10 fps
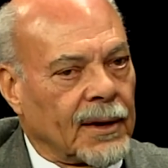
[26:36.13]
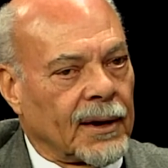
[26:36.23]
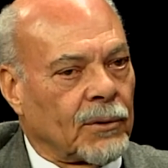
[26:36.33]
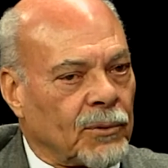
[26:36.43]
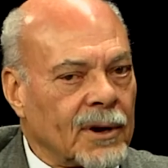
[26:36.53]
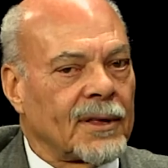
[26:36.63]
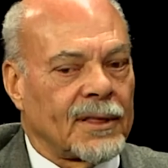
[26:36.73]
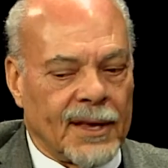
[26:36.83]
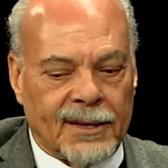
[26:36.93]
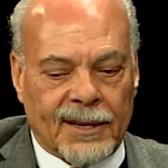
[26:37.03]
Now, one of the
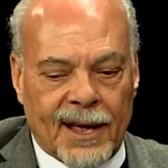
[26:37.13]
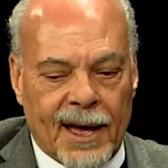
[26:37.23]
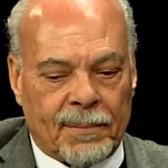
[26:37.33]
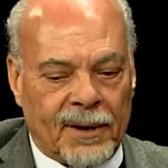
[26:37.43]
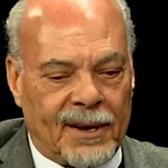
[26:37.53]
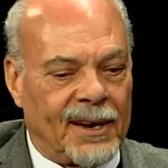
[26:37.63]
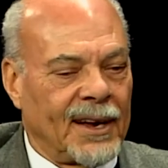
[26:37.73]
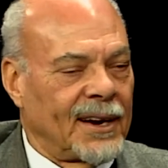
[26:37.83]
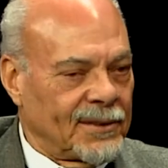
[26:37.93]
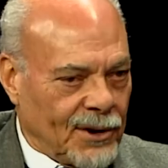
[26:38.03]
things that happened,
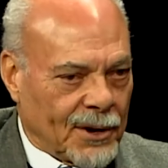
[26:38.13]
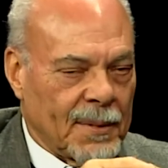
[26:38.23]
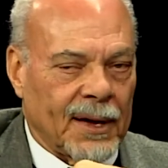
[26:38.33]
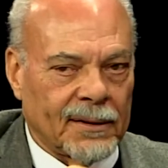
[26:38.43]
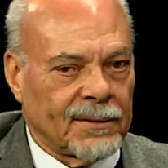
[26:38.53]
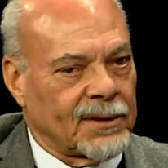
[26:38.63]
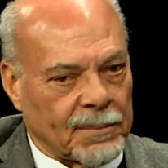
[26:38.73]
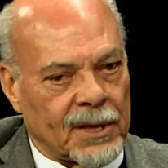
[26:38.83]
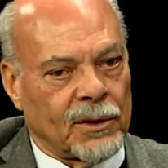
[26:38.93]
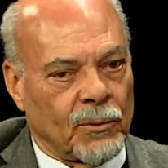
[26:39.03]
talking about
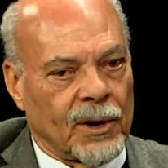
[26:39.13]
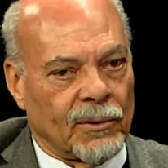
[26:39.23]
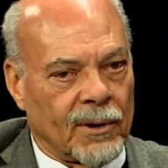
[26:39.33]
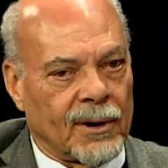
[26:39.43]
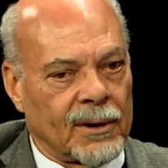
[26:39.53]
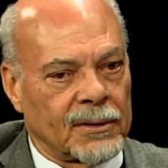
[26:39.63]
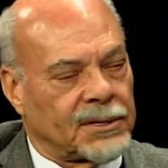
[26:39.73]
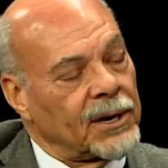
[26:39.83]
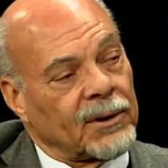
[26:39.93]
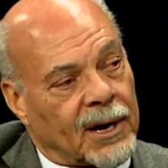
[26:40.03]
something that went wrong,
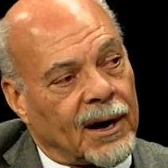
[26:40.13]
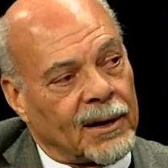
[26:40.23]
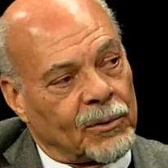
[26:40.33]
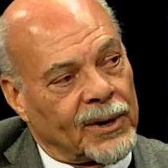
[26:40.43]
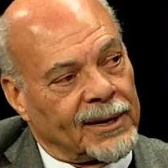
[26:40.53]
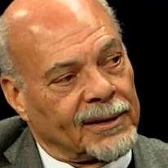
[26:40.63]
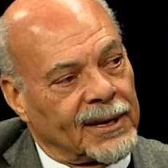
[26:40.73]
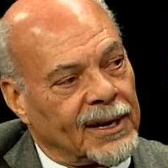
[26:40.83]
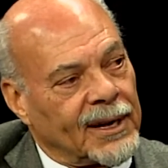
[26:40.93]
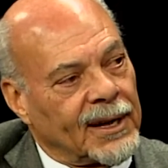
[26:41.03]
Sarah Caldwell,
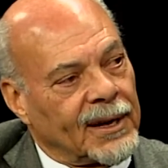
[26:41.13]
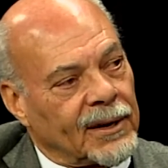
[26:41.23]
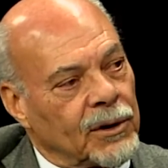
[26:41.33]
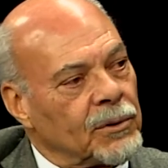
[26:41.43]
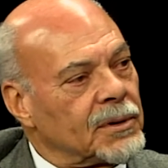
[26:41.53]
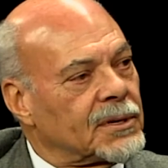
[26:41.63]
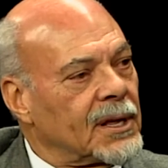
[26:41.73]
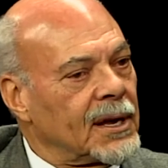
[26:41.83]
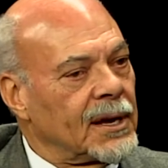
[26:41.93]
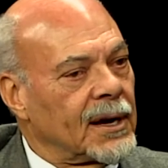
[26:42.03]
who was
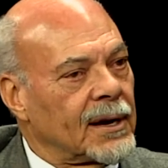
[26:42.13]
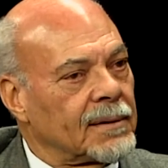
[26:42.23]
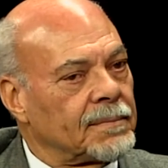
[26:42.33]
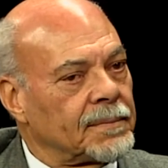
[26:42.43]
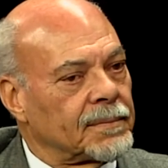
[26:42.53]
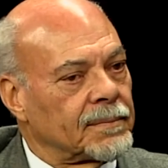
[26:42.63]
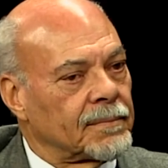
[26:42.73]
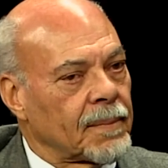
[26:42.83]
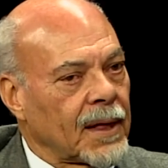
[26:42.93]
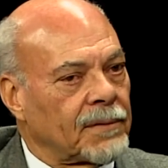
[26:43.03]

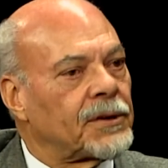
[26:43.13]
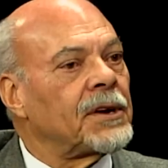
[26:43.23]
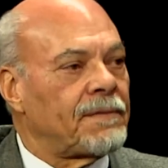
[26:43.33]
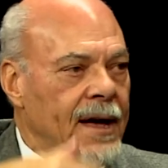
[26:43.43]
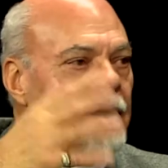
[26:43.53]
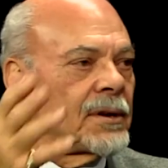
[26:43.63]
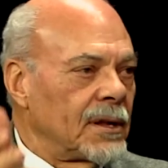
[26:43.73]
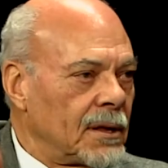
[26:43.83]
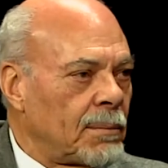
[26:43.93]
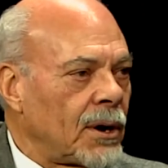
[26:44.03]
she
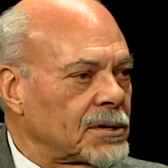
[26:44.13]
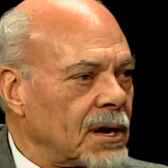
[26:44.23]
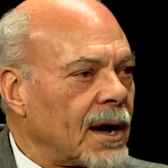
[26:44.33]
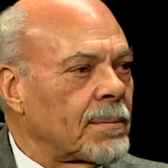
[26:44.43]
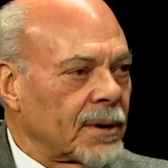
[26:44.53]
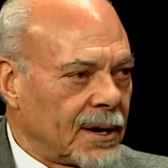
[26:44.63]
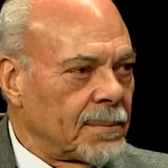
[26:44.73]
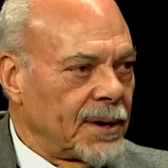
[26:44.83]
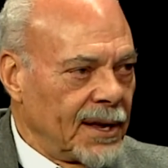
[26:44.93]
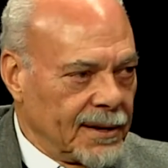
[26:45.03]
founded the Boston Opera Company.